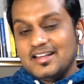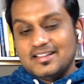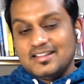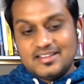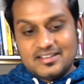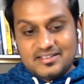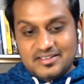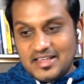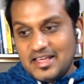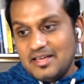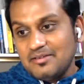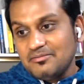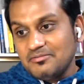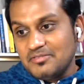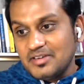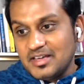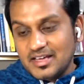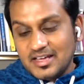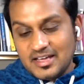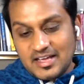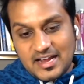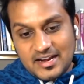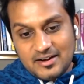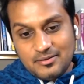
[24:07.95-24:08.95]
The same
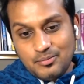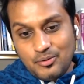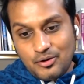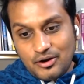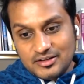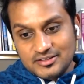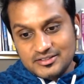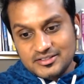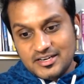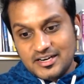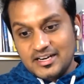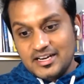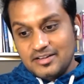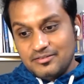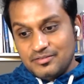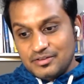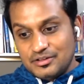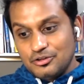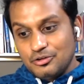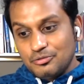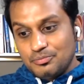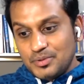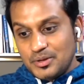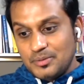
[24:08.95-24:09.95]
way at Bosch, right?
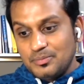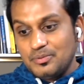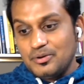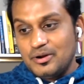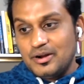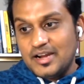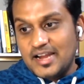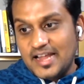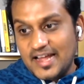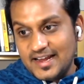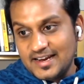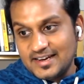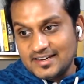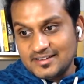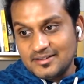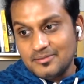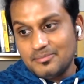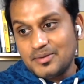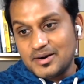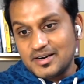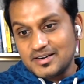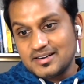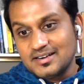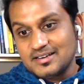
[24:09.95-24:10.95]
Even though people liked the
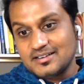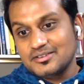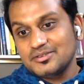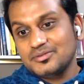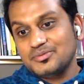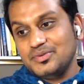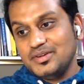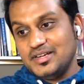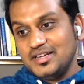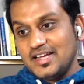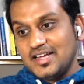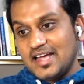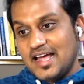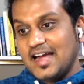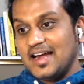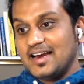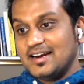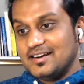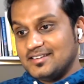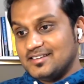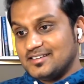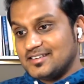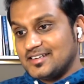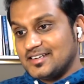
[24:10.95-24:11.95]
buttons, we
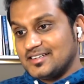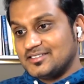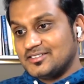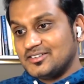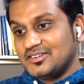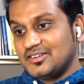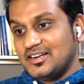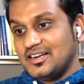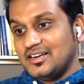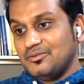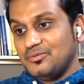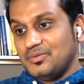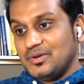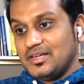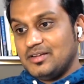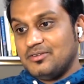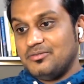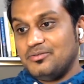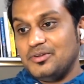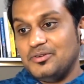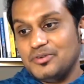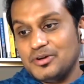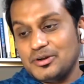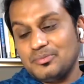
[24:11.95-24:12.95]
had the touchscreen where
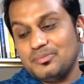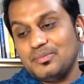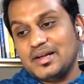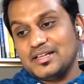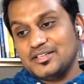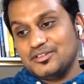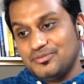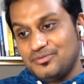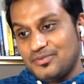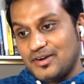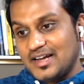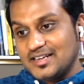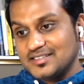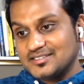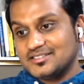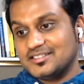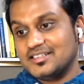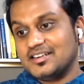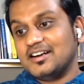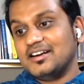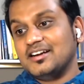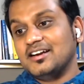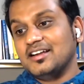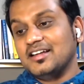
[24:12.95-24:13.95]
we were much
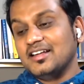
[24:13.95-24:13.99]
faster and